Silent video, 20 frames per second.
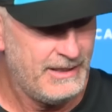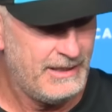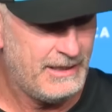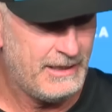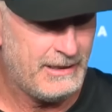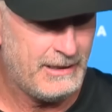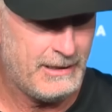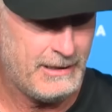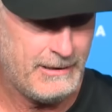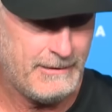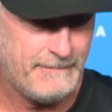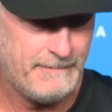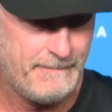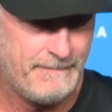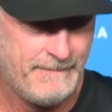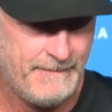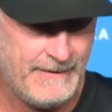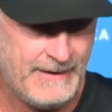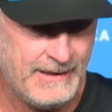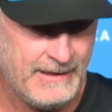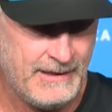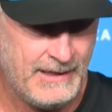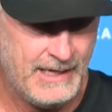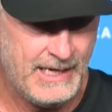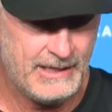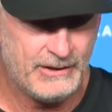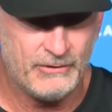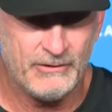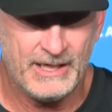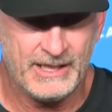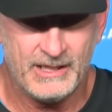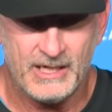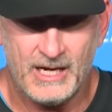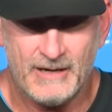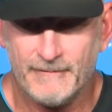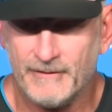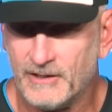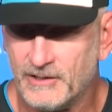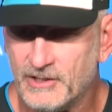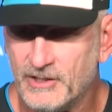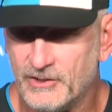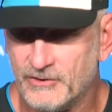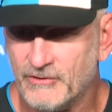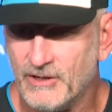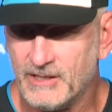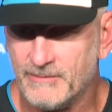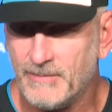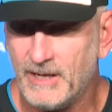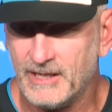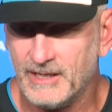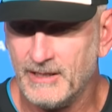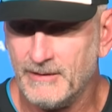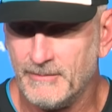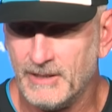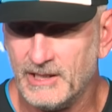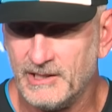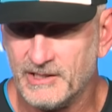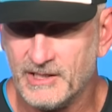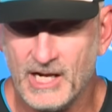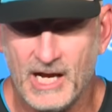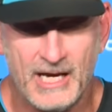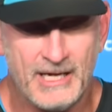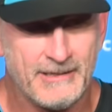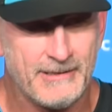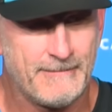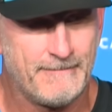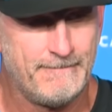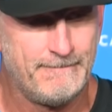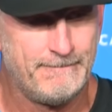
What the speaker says: and great confidence and trust by him and his guys.